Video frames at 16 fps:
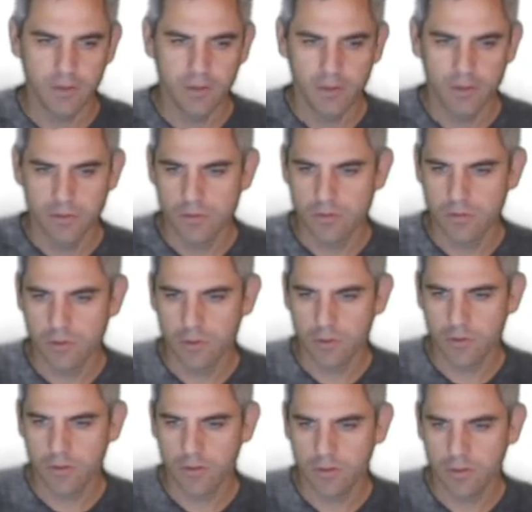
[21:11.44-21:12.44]
So
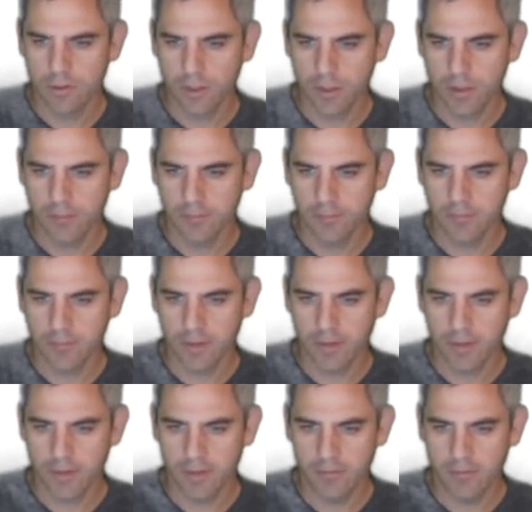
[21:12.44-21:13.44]
a
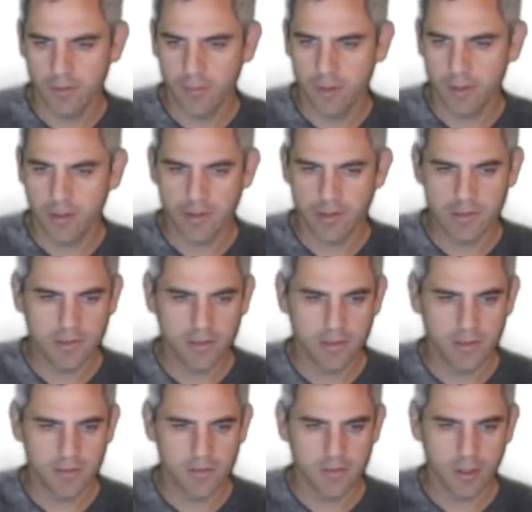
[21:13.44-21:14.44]
default policy
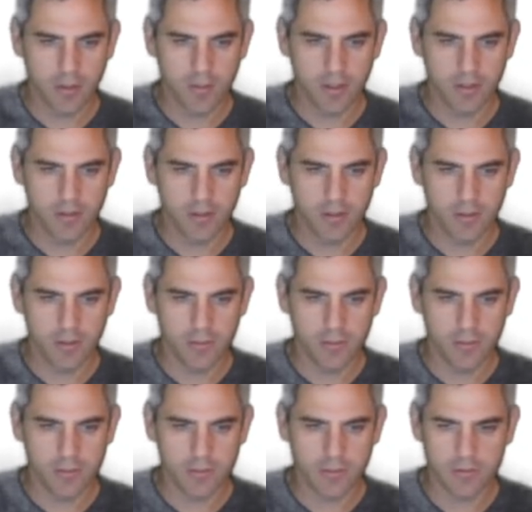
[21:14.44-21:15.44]
is all we can
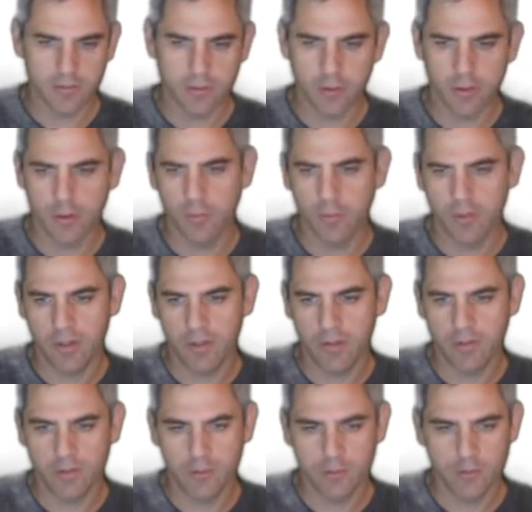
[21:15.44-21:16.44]
use, or all we need to
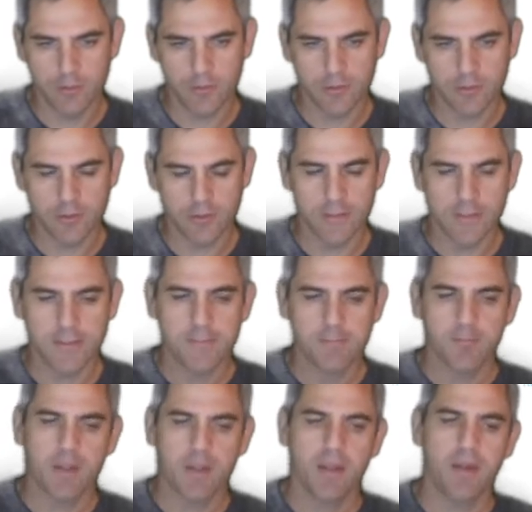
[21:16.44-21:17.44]
use.
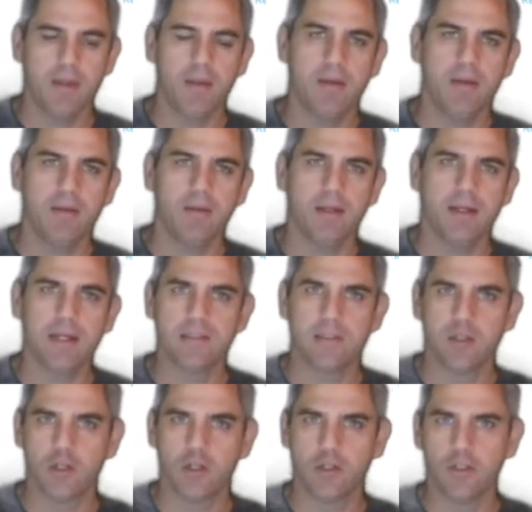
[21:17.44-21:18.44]
And like I said
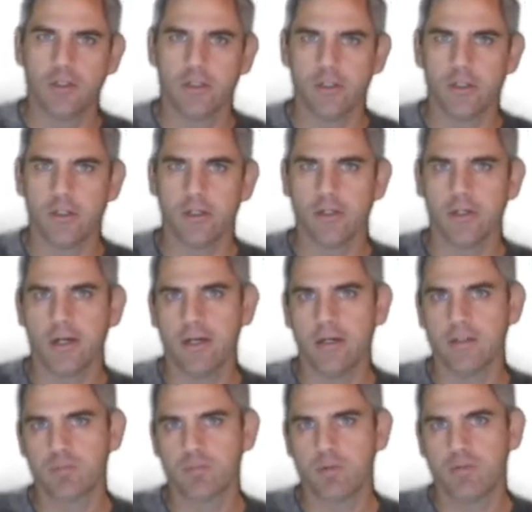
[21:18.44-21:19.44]
earlier,
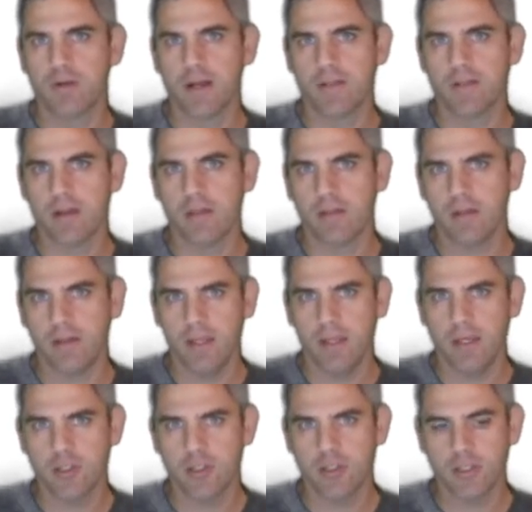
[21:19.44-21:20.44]
ICE provides
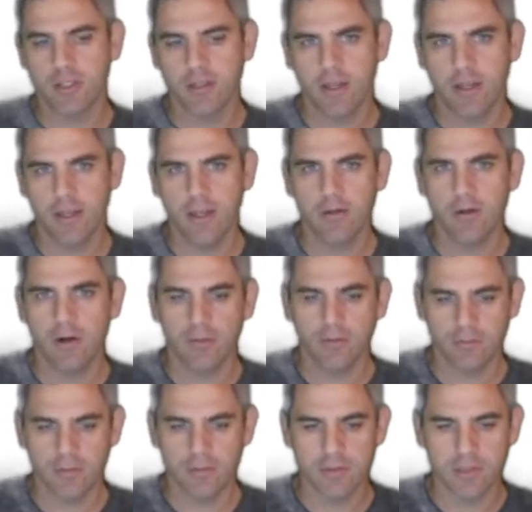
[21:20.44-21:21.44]
authentication and
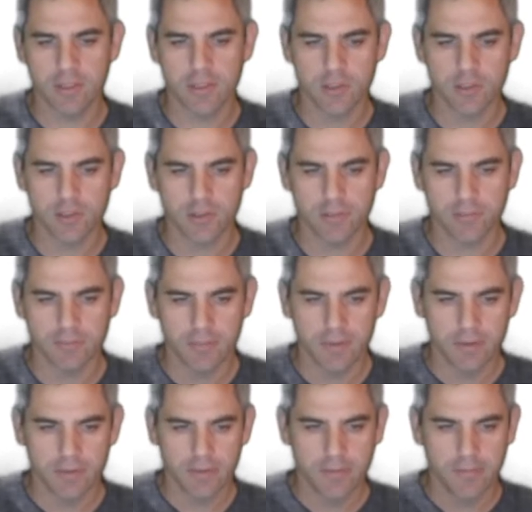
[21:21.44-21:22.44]
authorization.
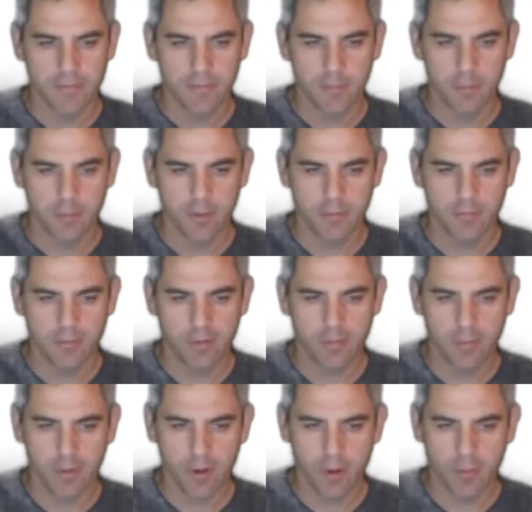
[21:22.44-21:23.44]
But for the
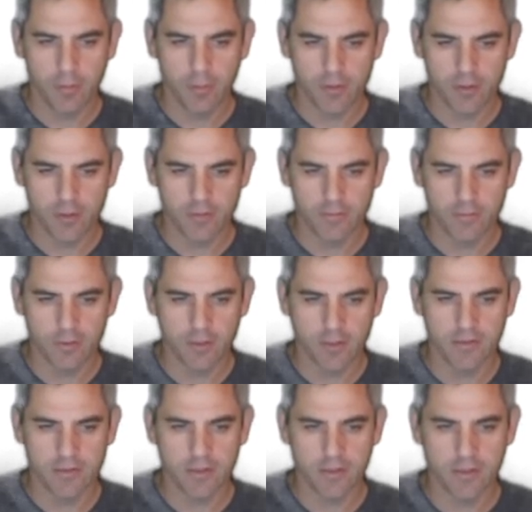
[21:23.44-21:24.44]
moment, we're just going to
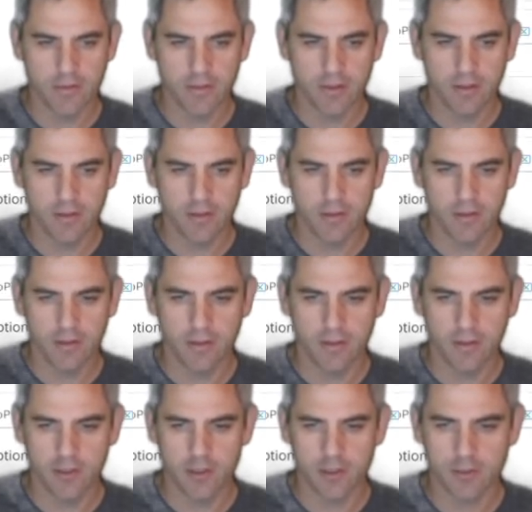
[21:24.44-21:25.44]
focus in on
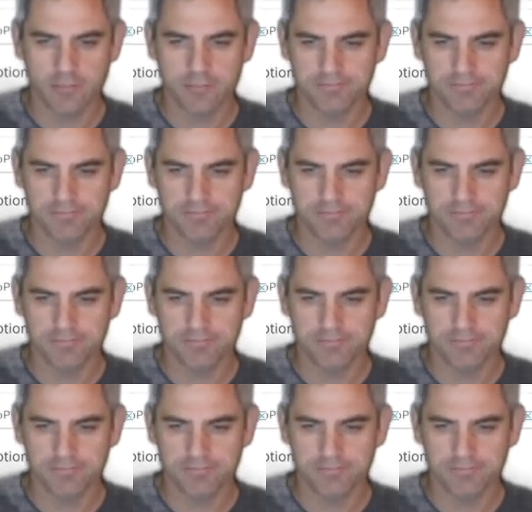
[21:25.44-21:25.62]
authentication.